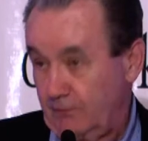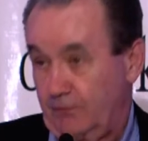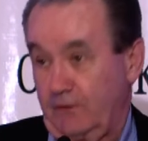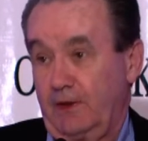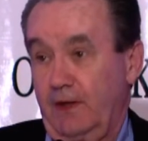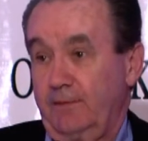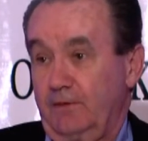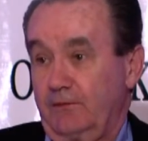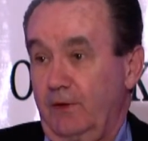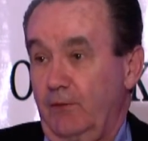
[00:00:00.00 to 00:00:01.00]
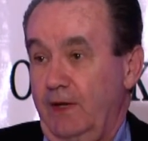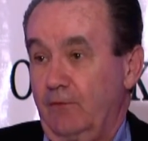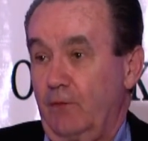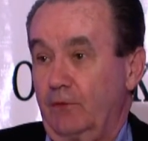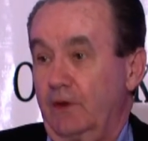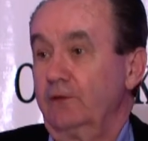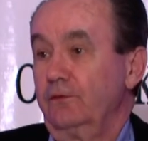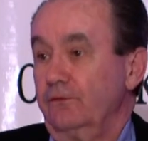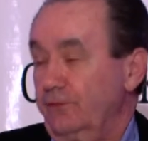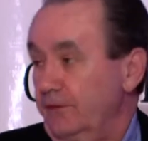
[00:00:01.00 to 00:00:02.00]
We're very happy to say we have over
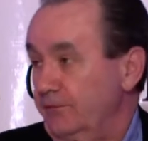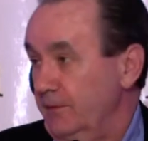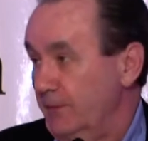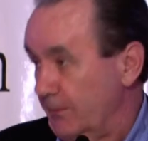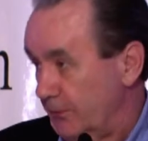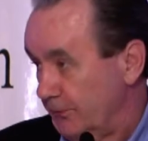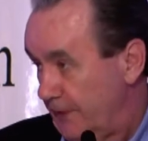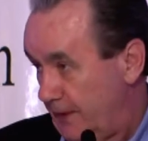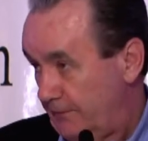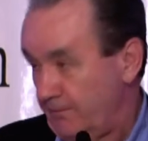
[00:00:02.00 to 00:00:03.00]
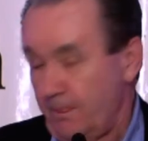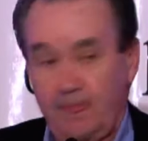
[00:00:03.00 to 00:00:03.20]
150 members now,